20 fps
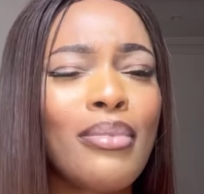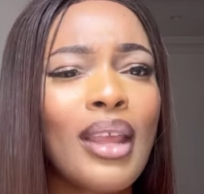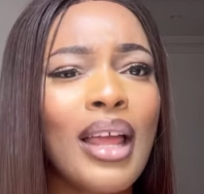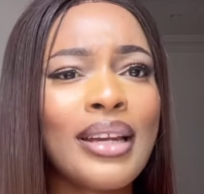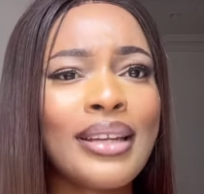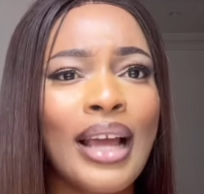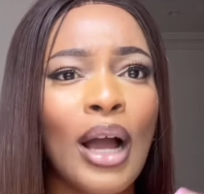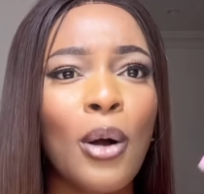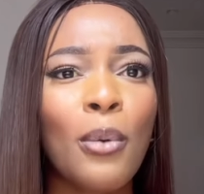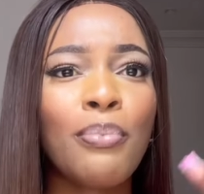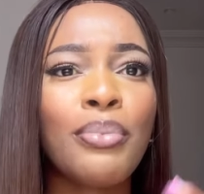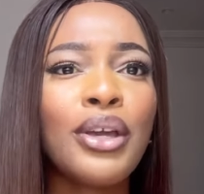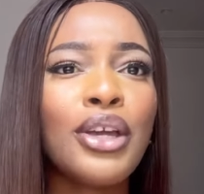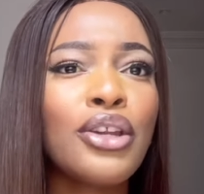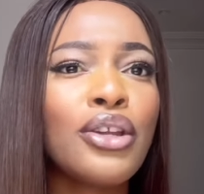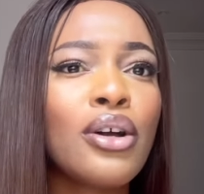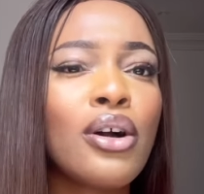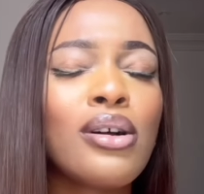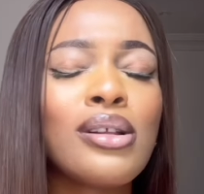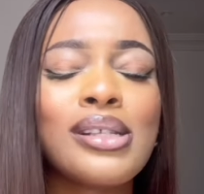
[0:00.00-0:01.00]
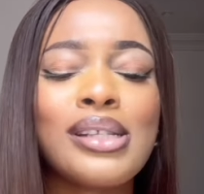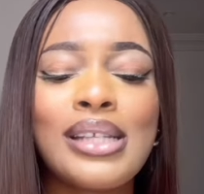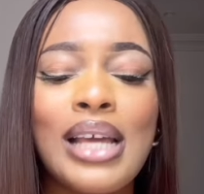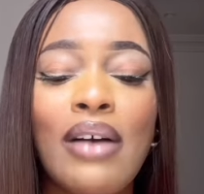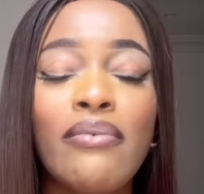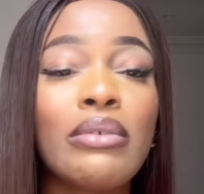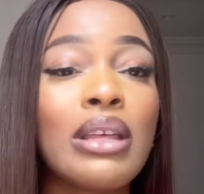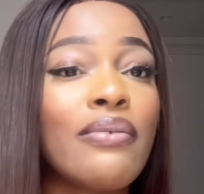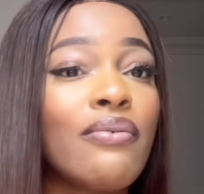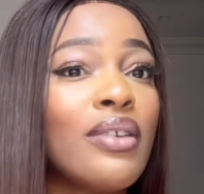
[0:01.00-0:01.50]
their opinions, they
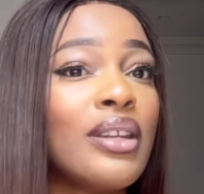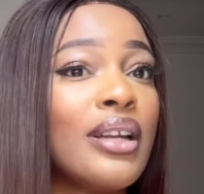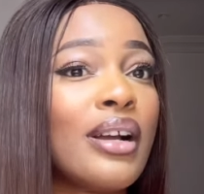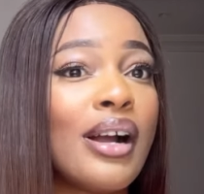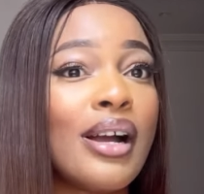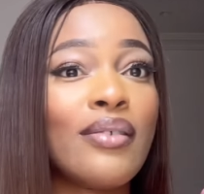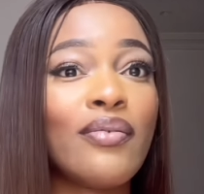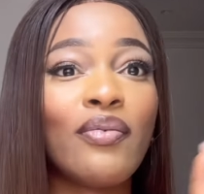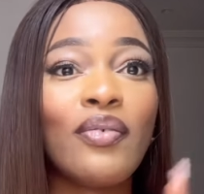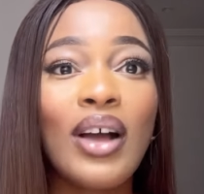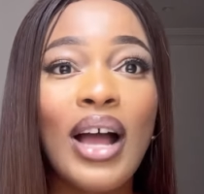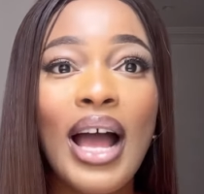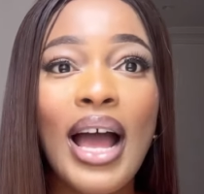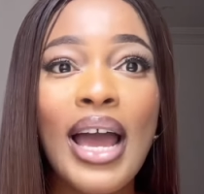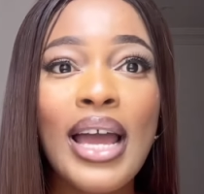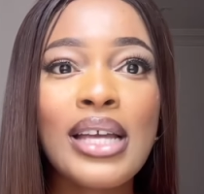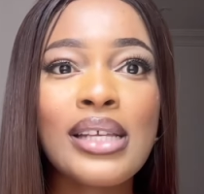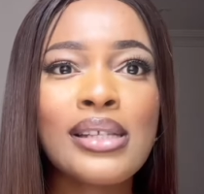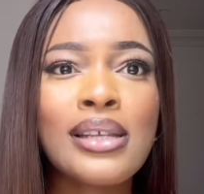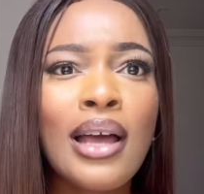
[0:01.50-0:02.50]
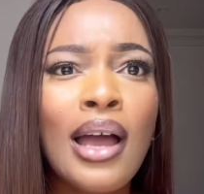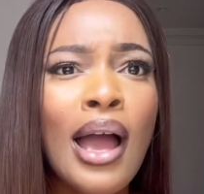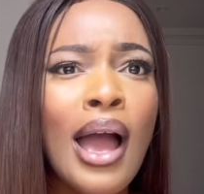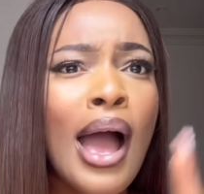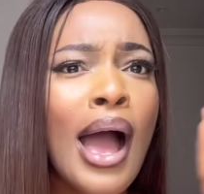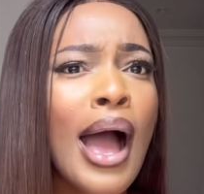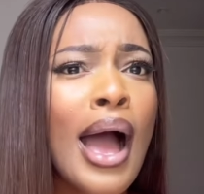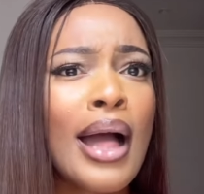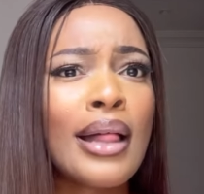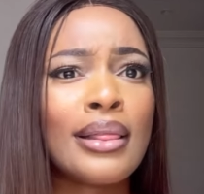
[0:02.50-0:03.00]
have given their advice
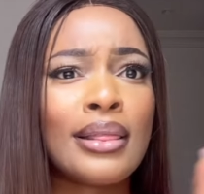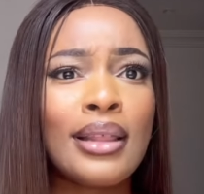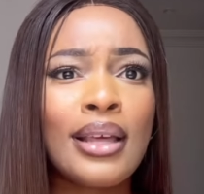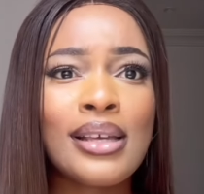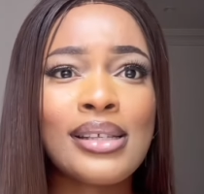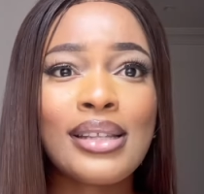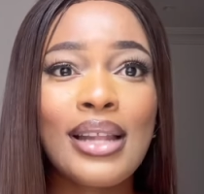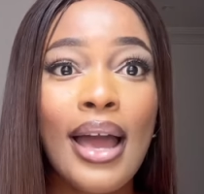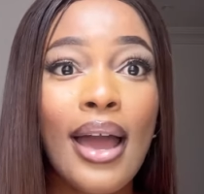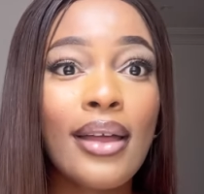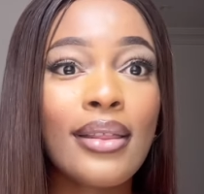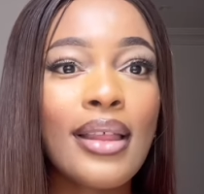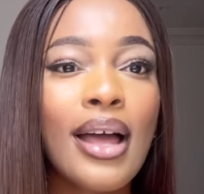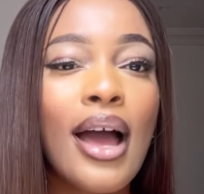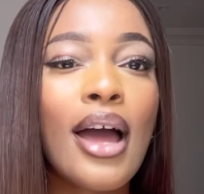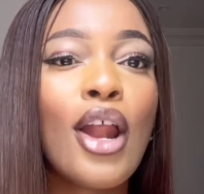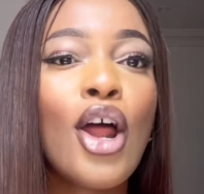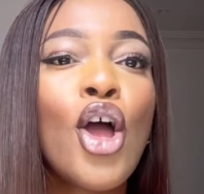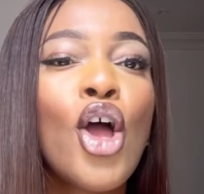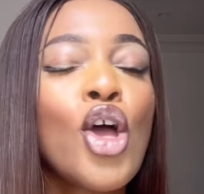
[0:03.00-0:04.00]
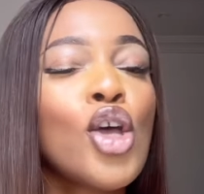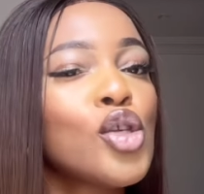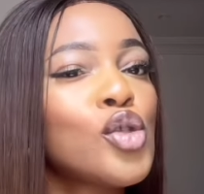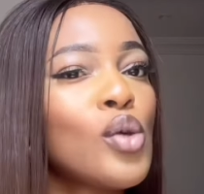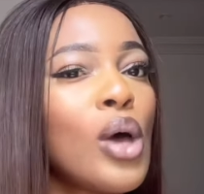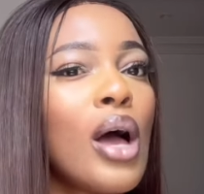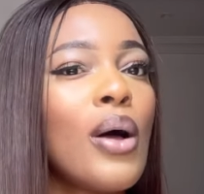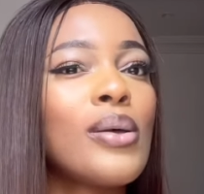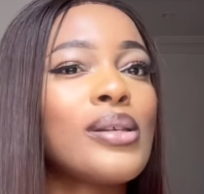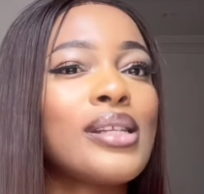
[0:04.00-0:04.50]
and things like that.
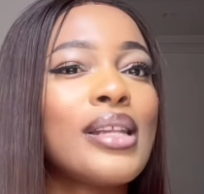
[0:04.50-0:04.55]
So I was